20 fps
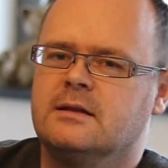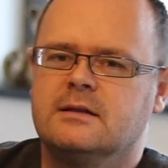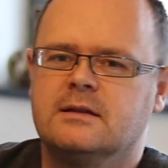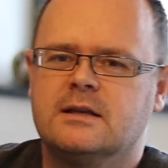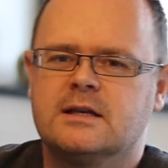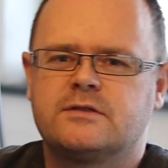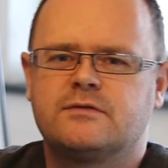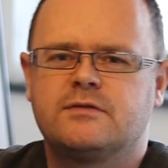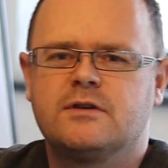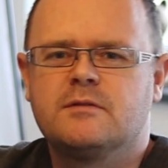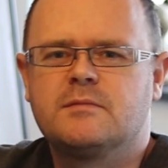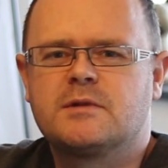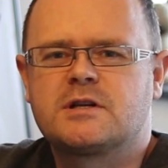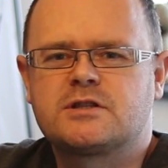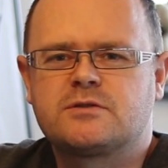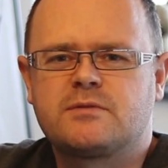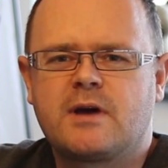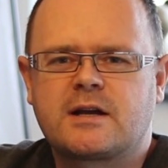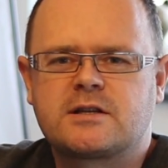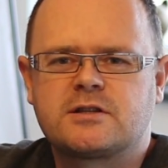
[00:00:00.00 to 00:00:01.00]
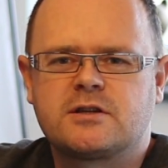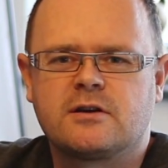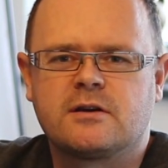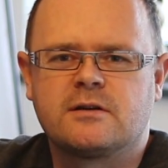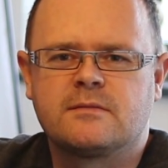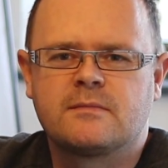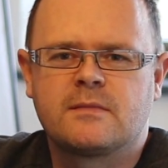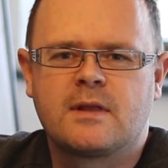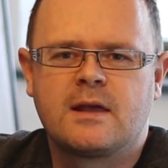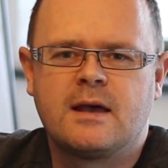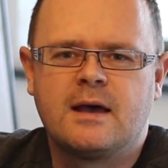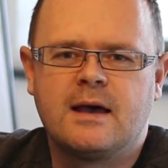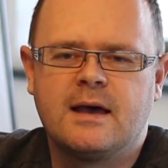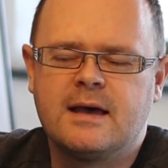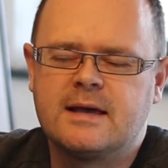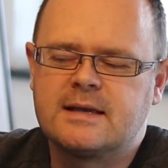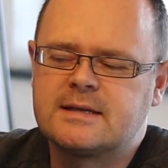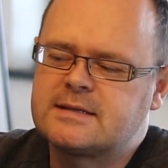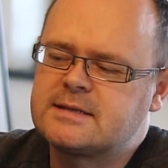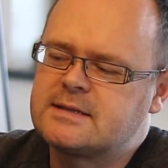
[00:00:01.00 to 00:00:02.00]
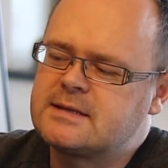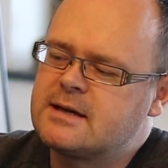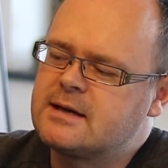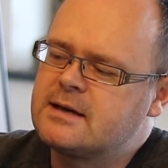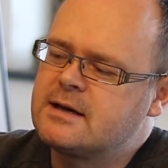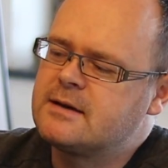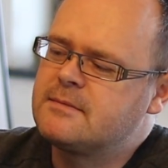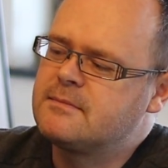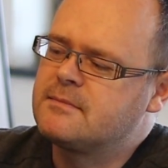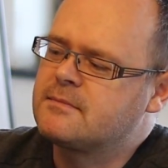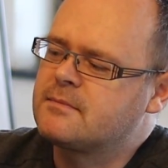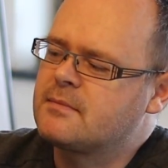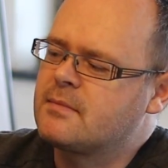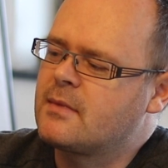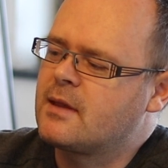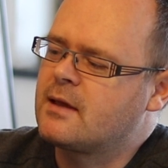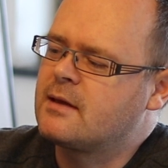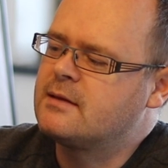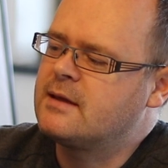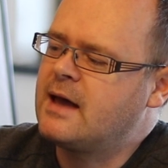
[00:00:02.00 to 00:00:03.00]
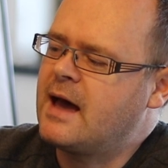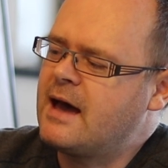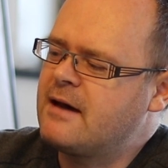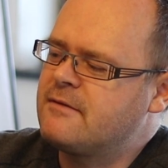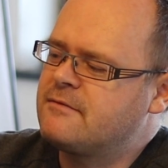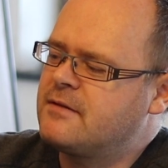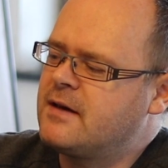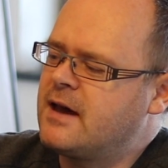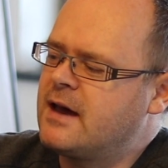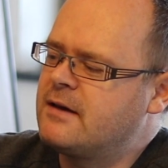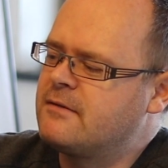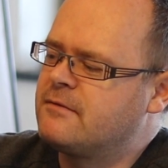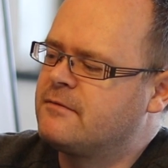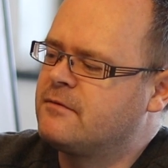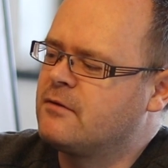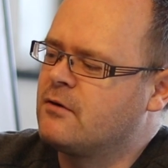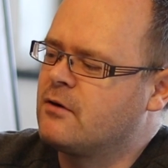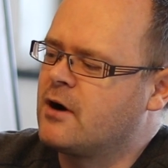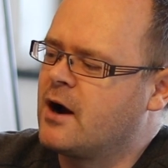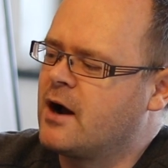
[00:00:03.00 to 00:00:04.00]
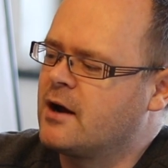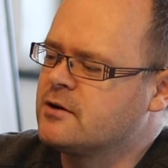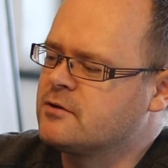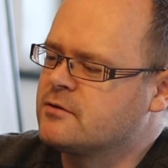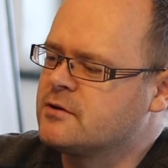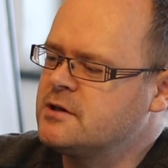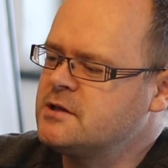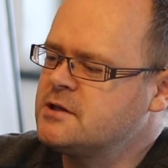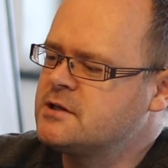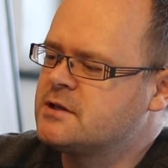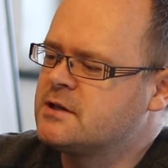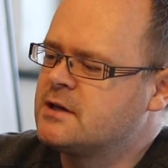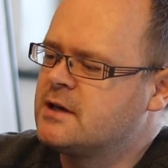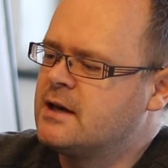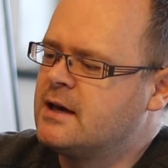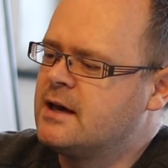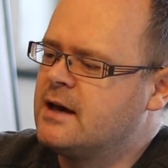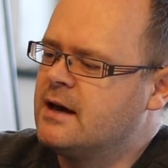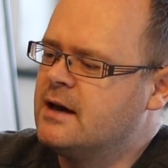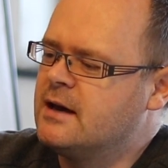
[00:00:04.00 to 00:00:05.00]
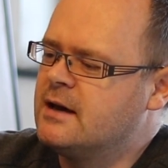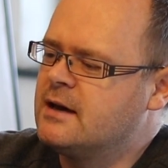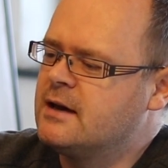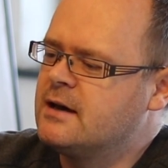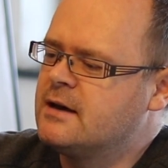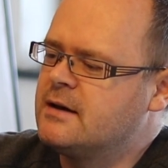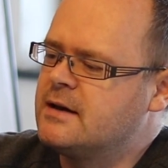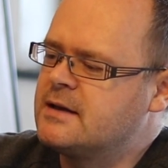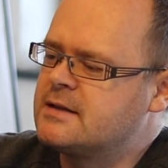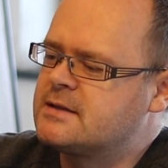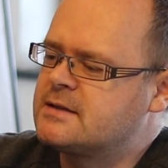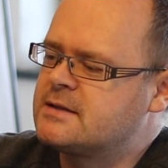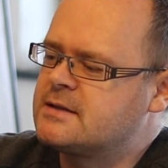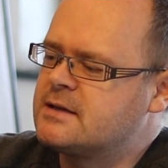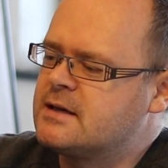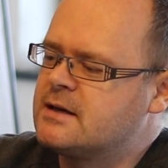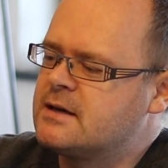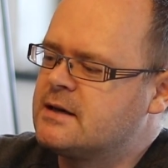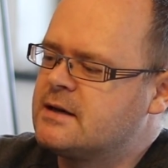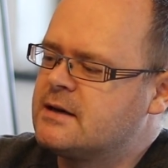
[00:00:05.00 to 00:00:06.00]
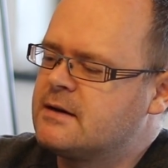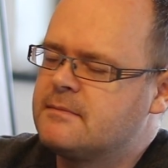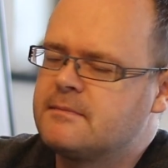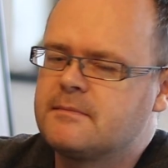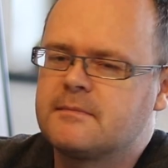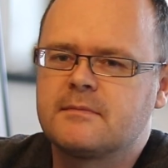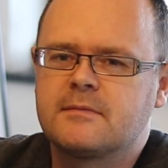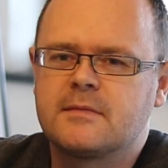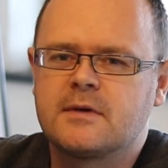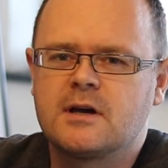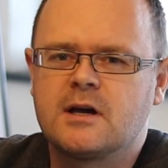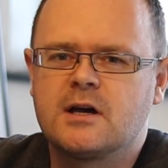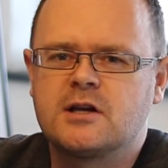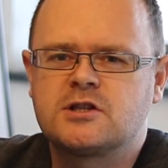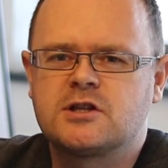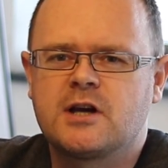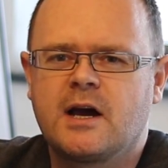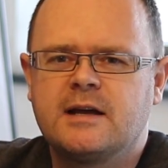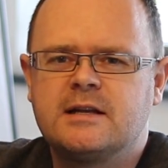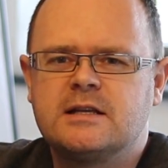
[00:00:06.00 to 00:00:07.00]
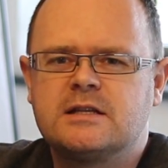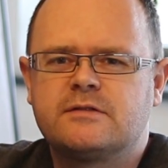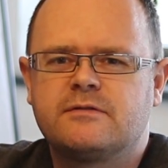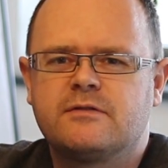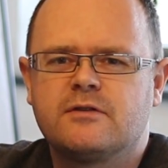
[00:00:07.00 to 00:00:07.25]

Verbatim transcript: This fume extractor is the FA400. It's a Chinese